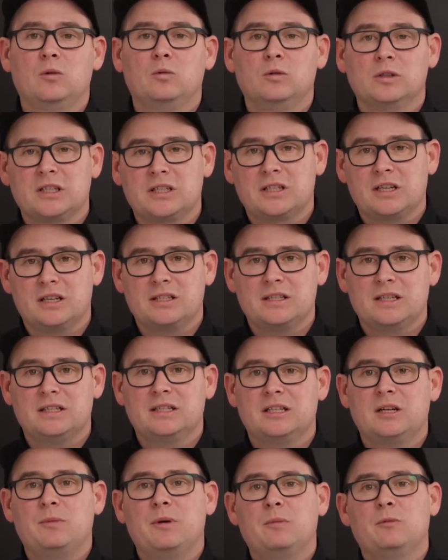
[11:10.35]
We'll discuss
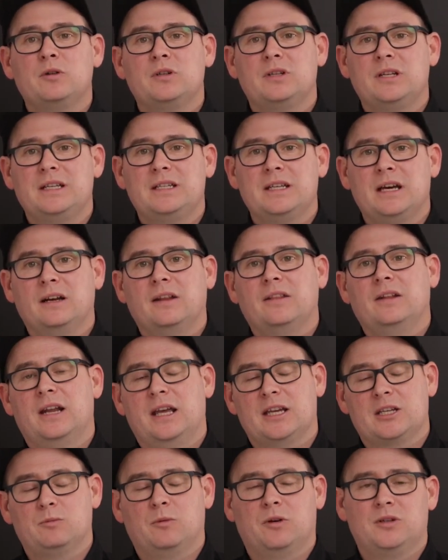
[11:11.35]
this in a bit more detail in the next